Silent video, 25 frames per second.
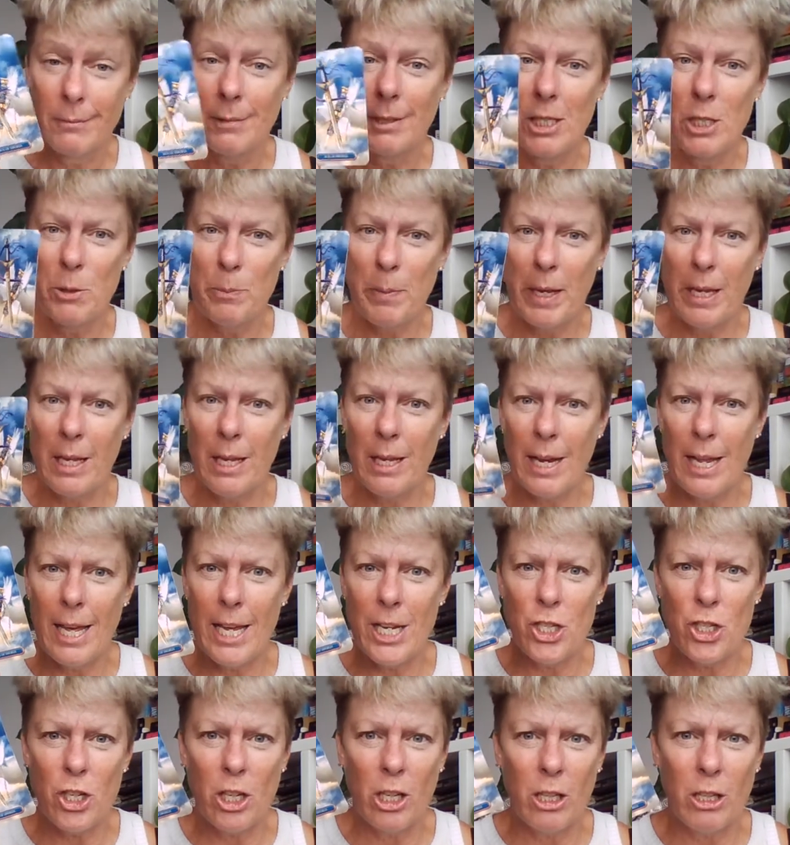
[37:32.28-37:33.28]

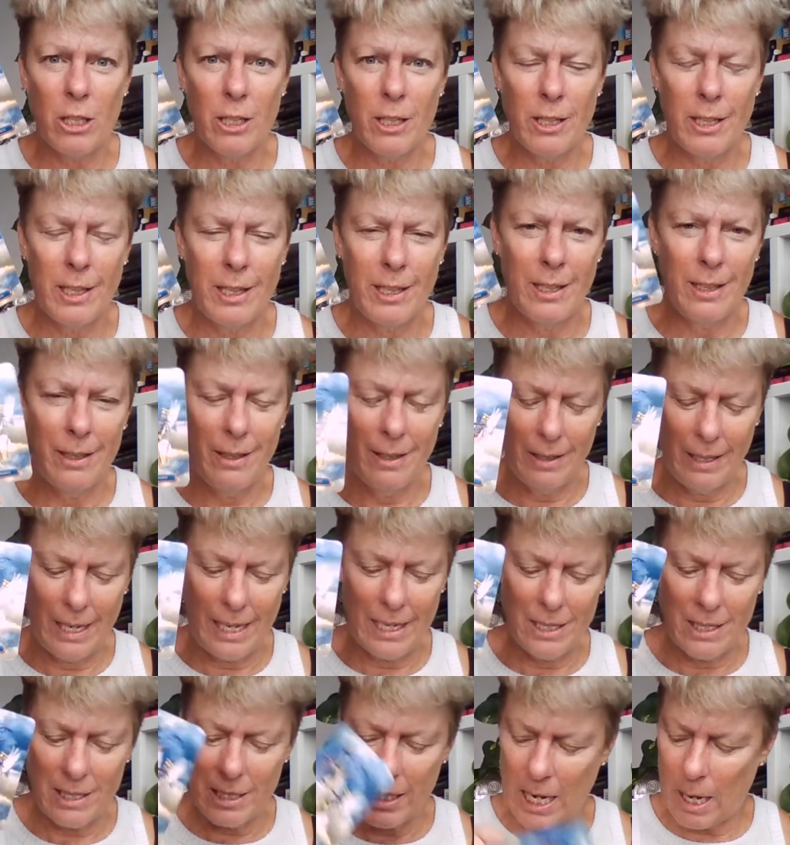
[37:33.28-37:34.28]
Speculation, uh,
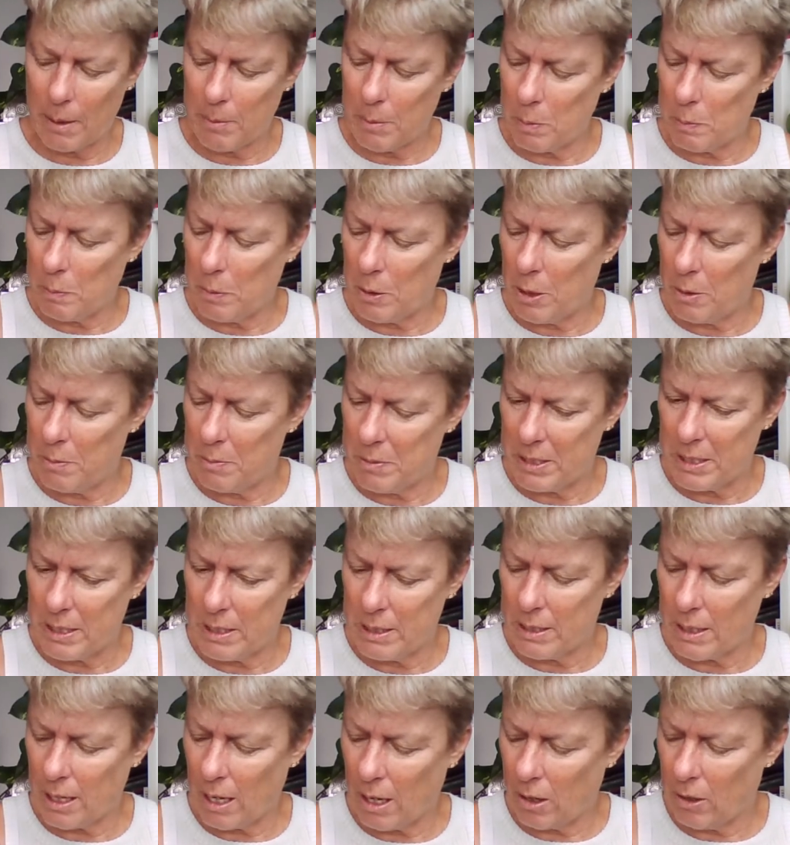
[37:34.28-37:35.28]
entertainment
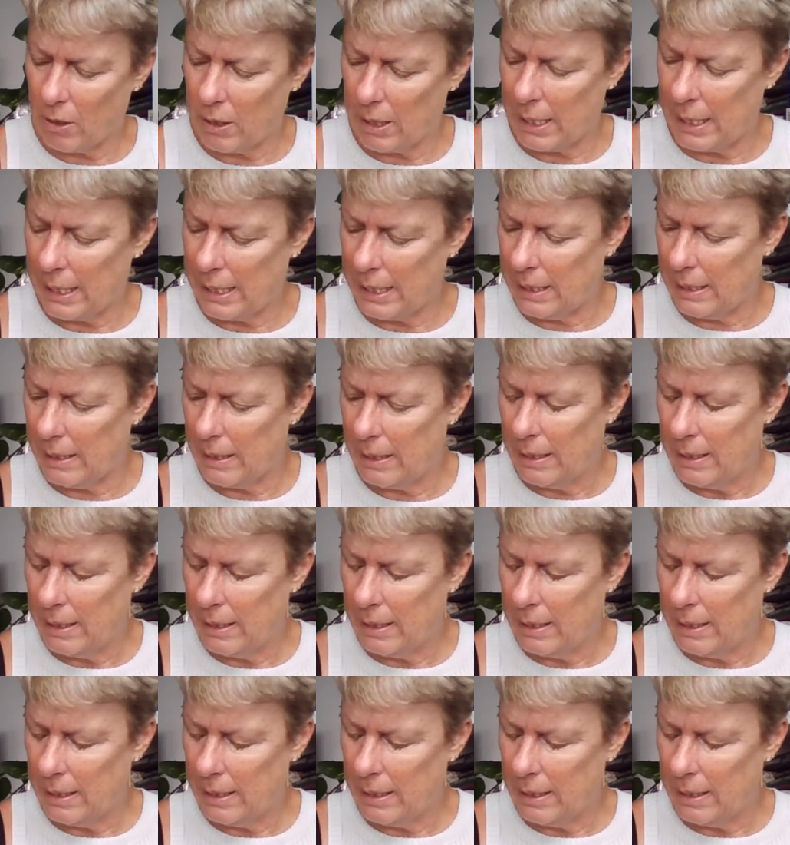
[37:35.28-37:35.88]
purposes only.